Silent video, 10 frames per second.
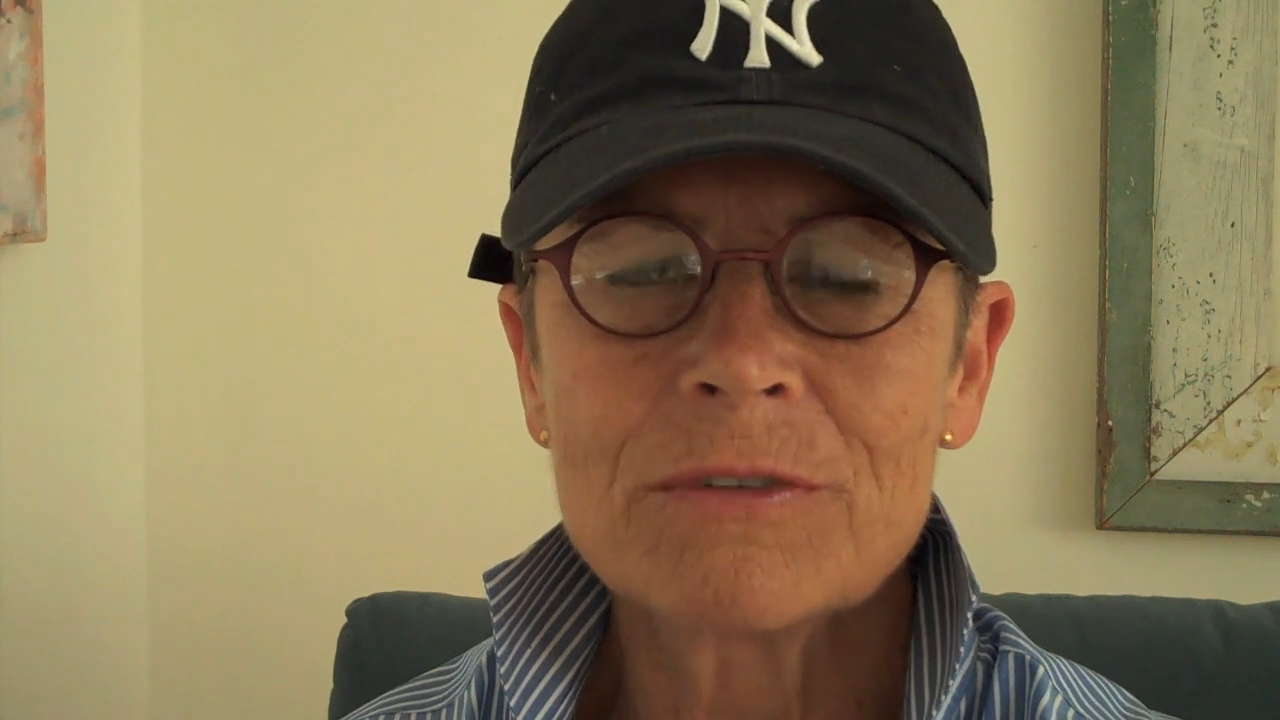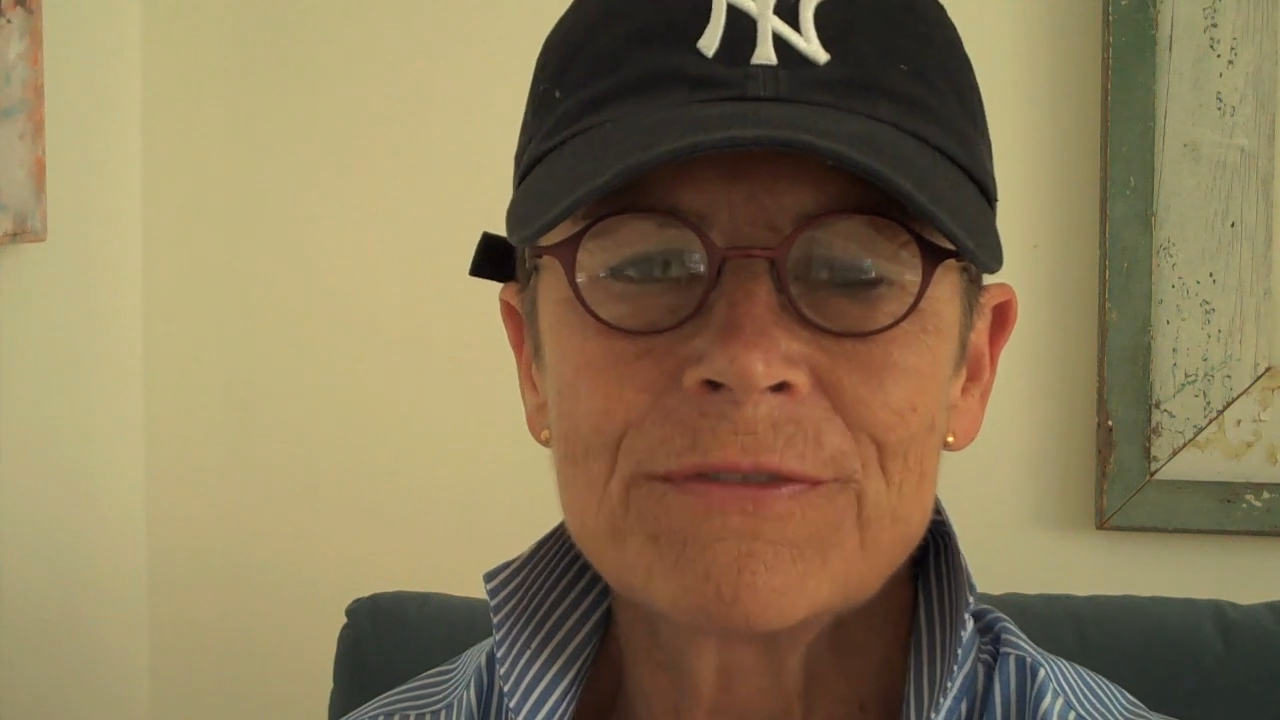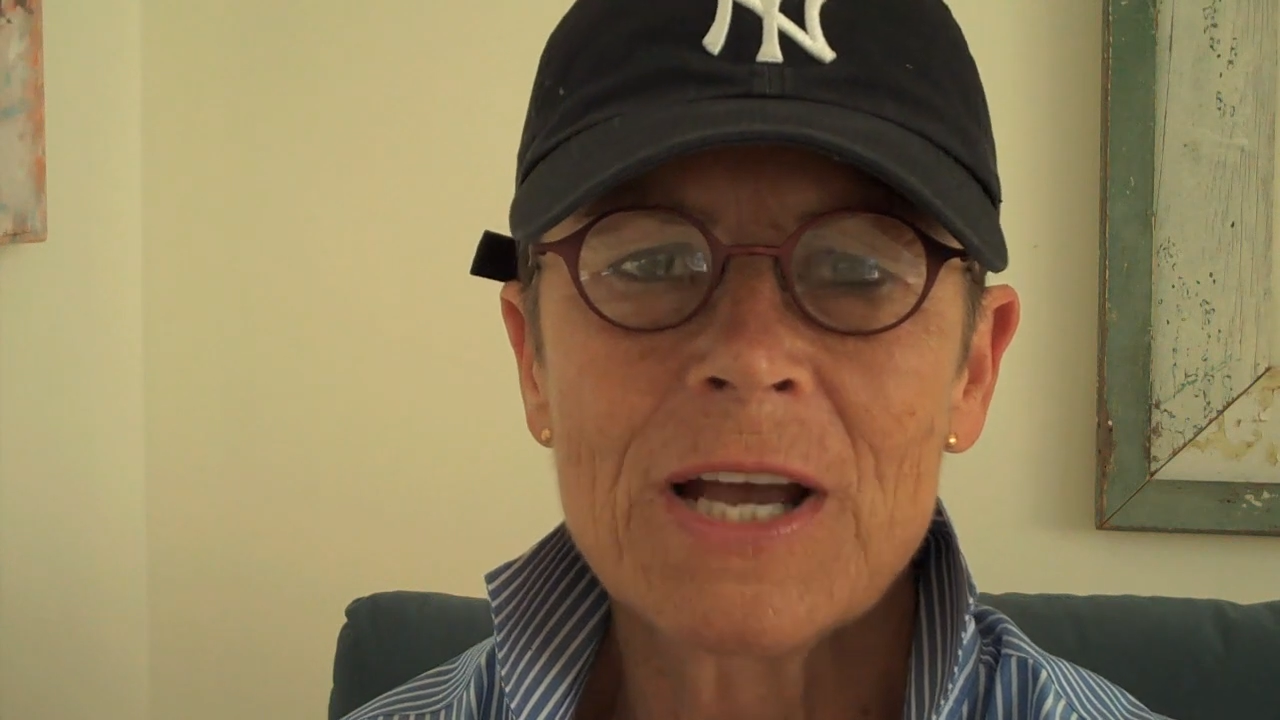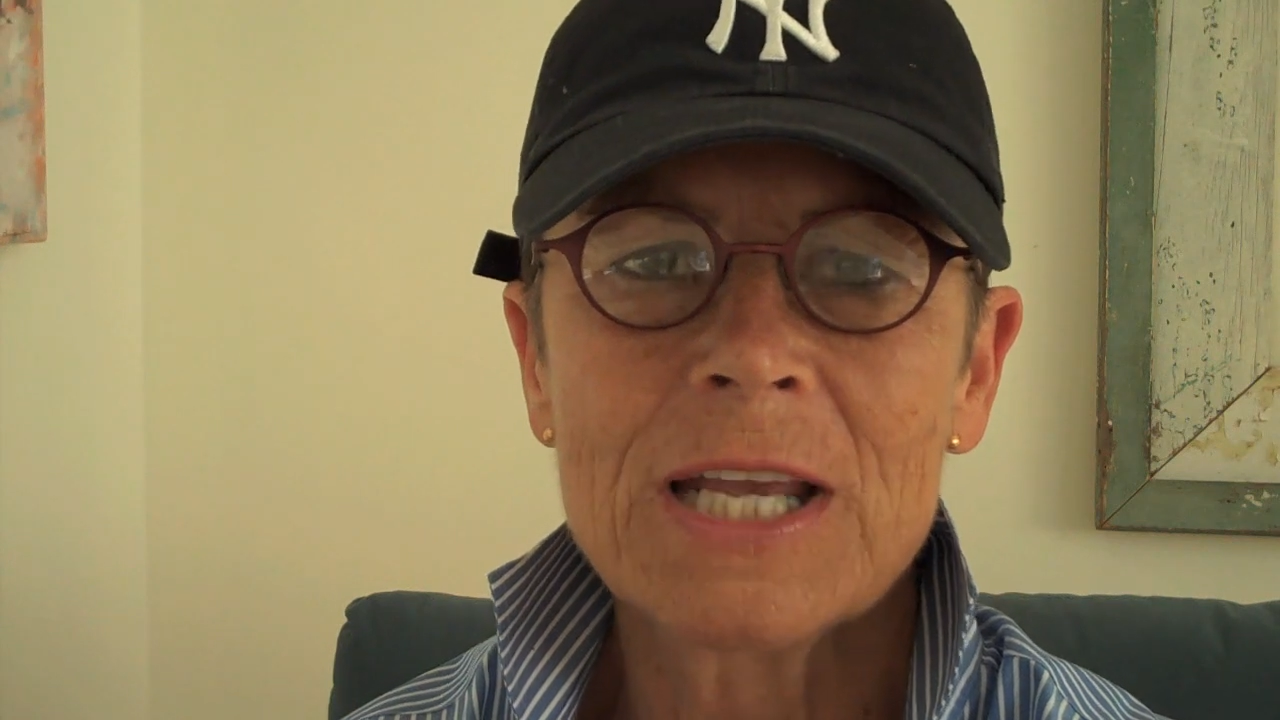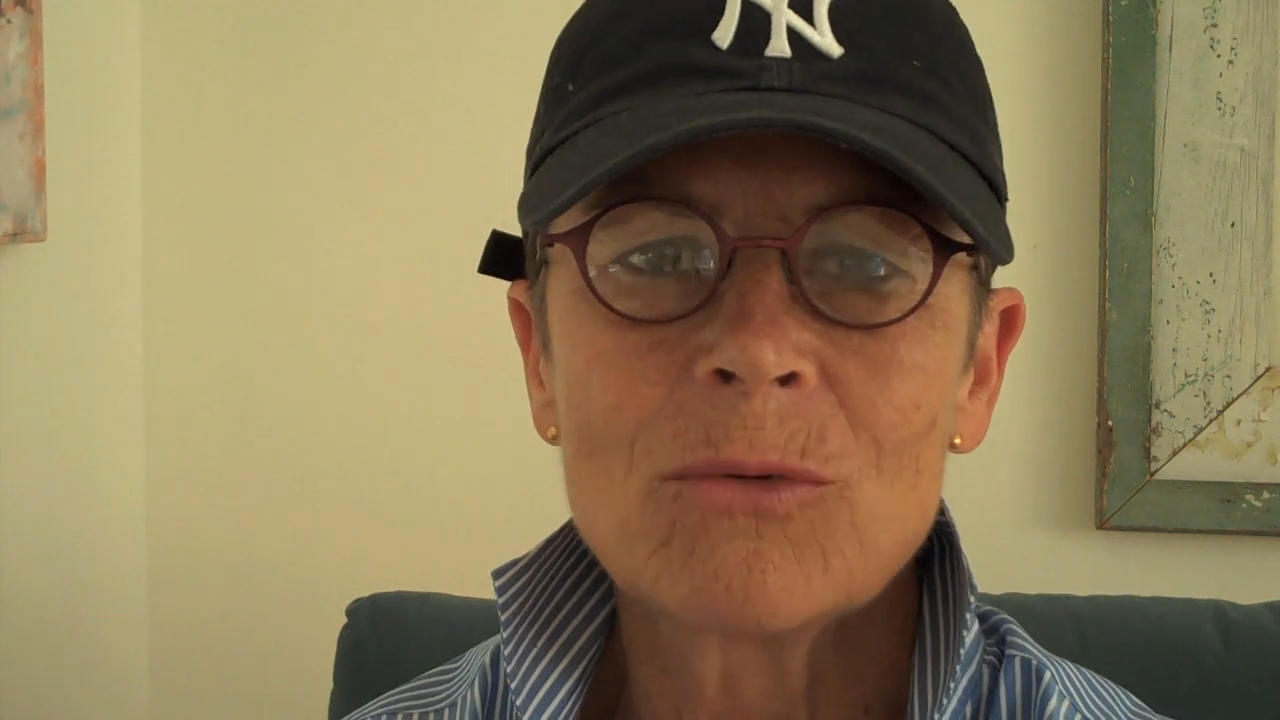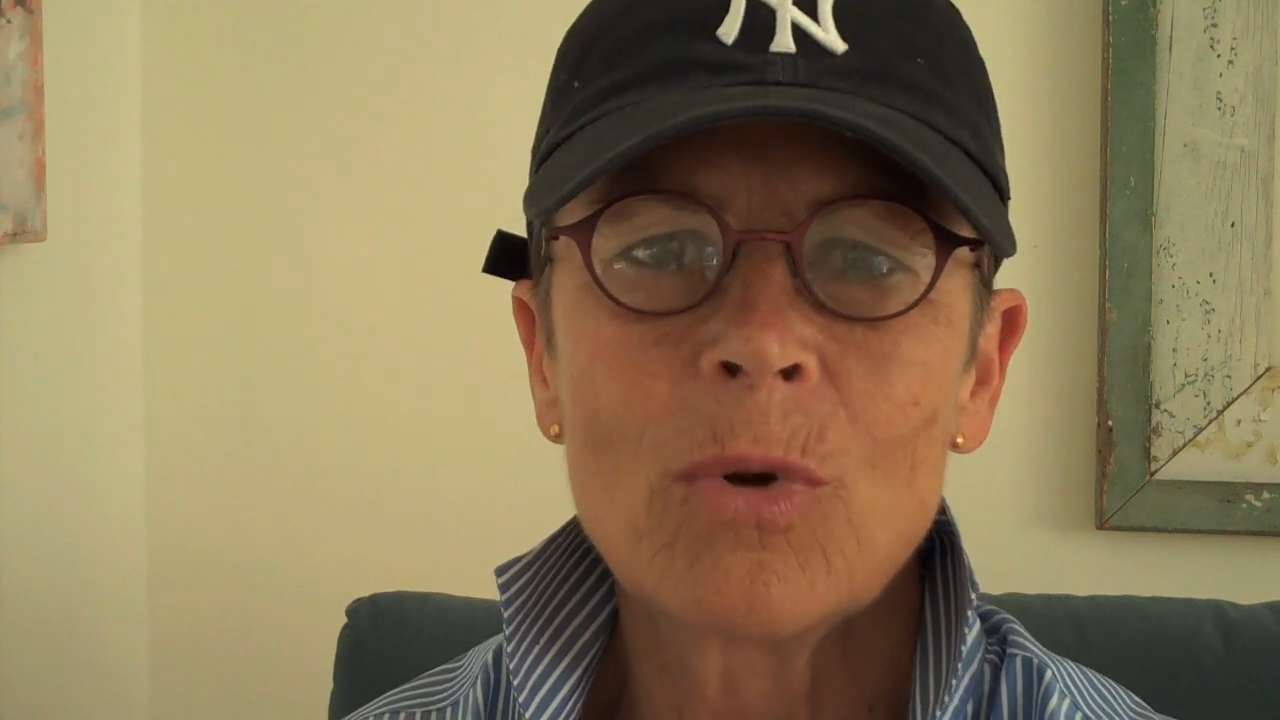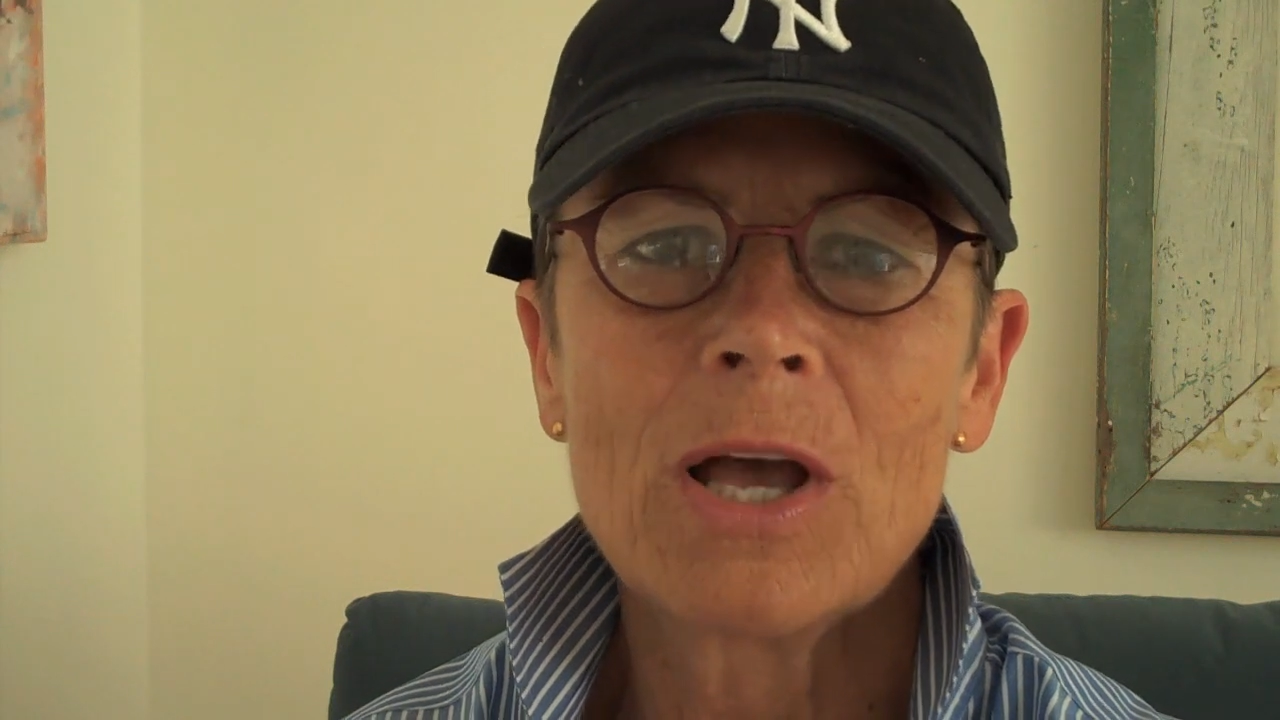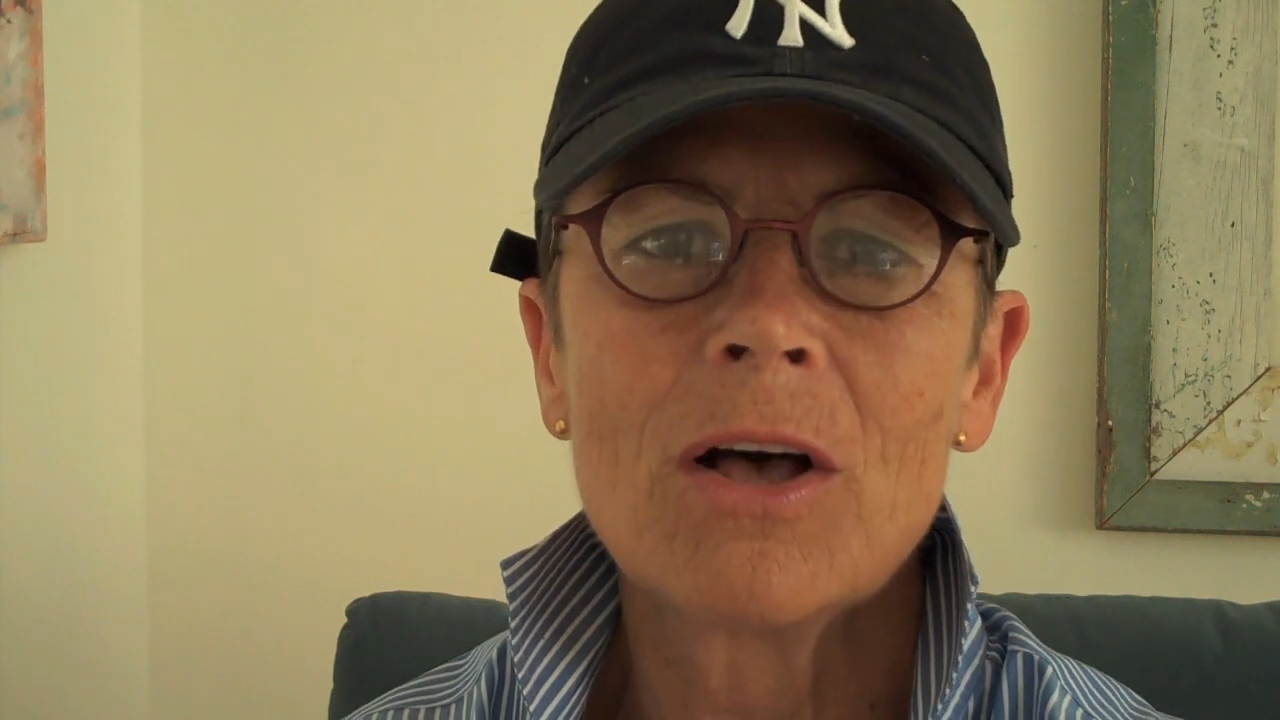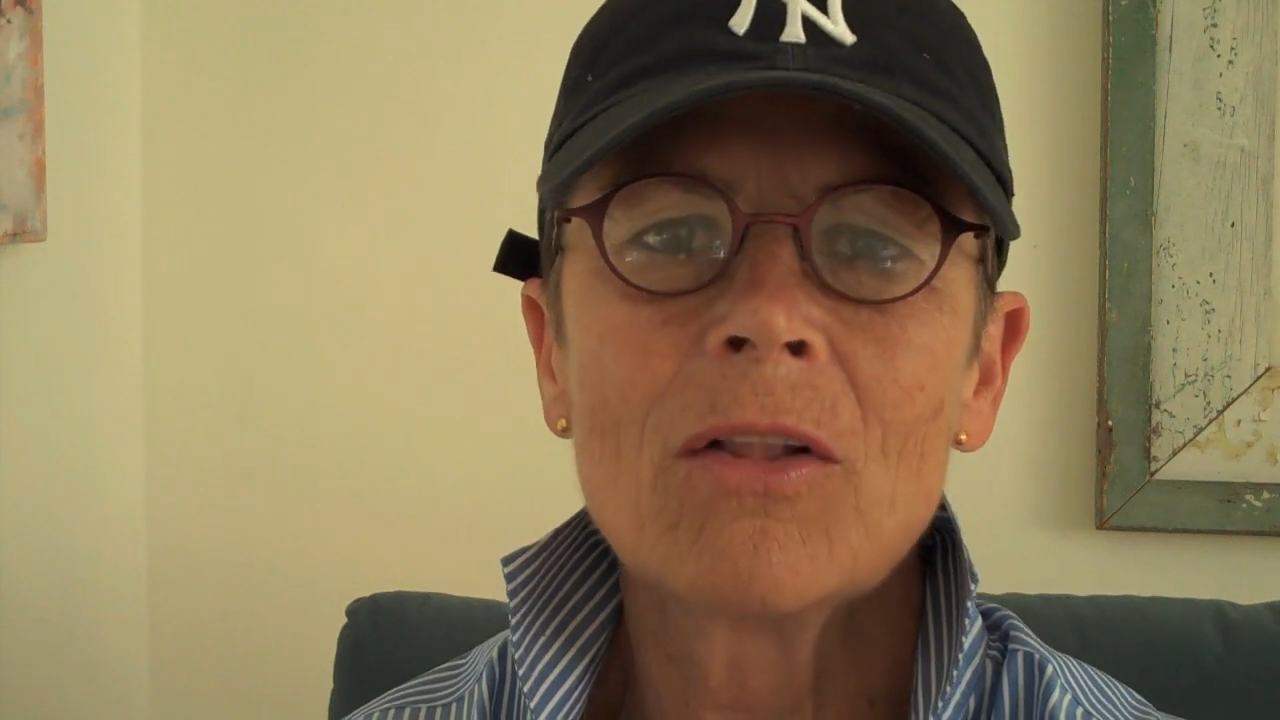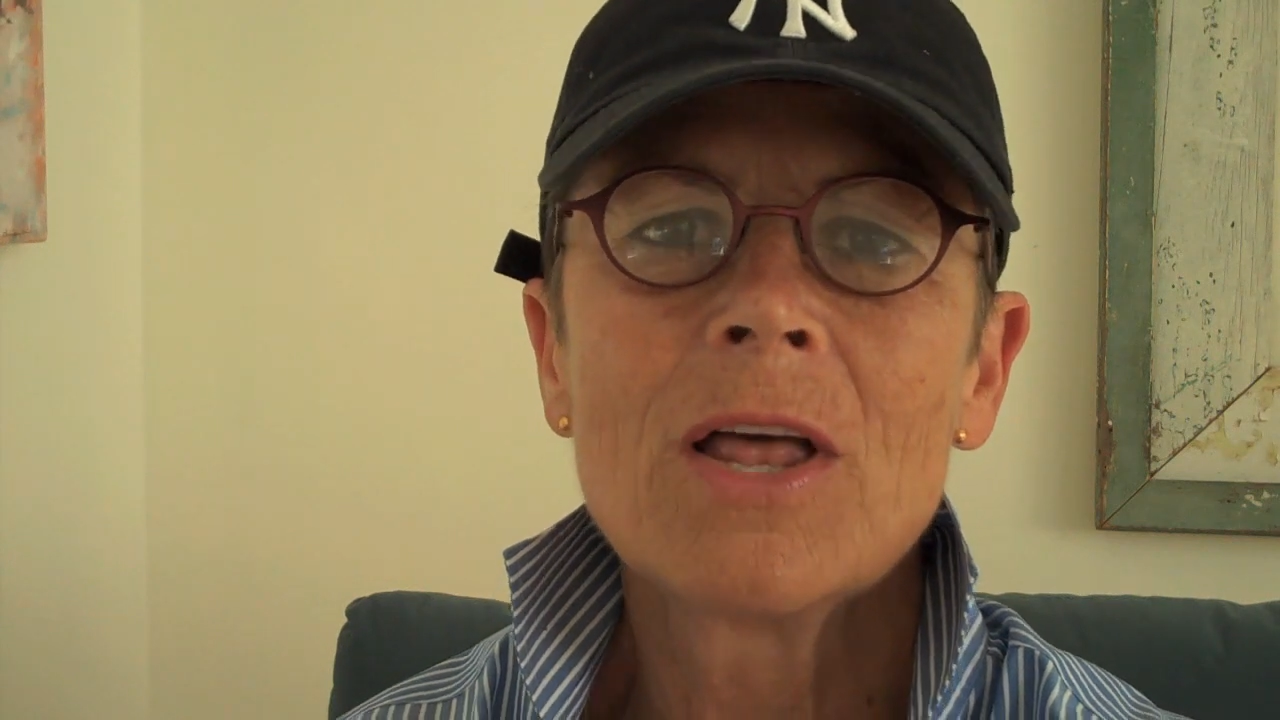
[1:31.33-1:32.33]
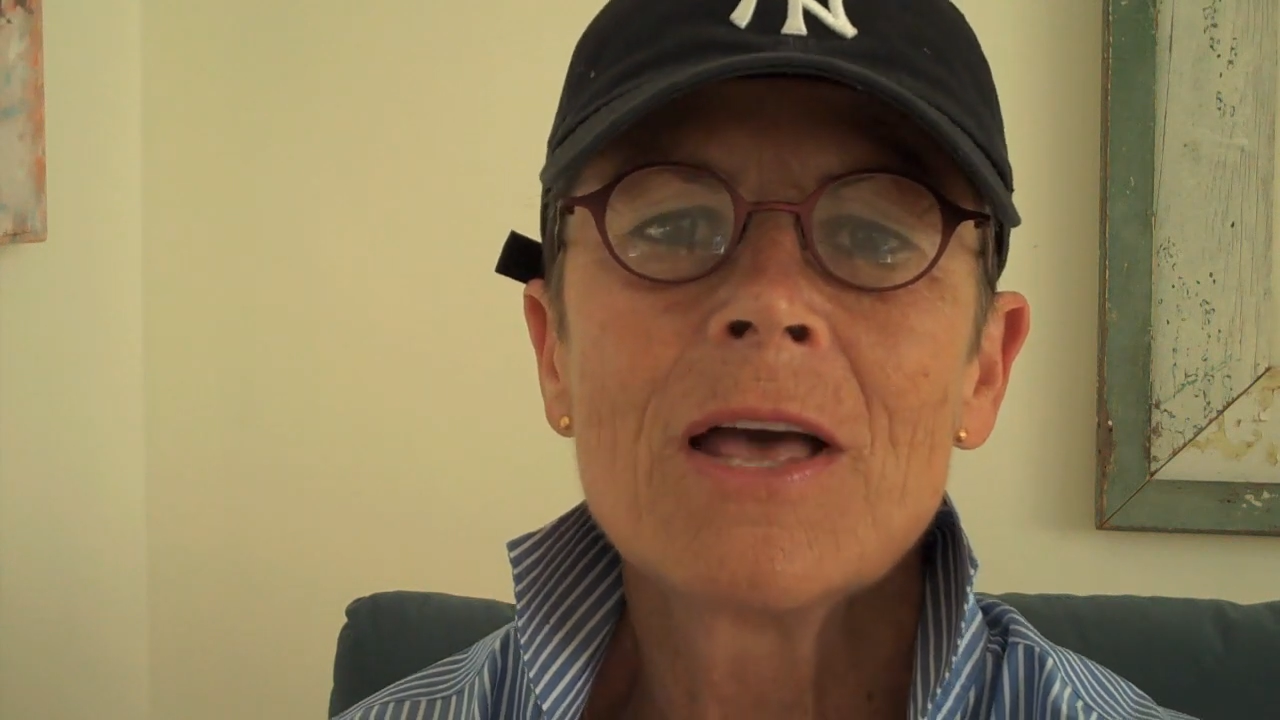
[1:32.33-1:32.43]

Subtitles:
fined. Well,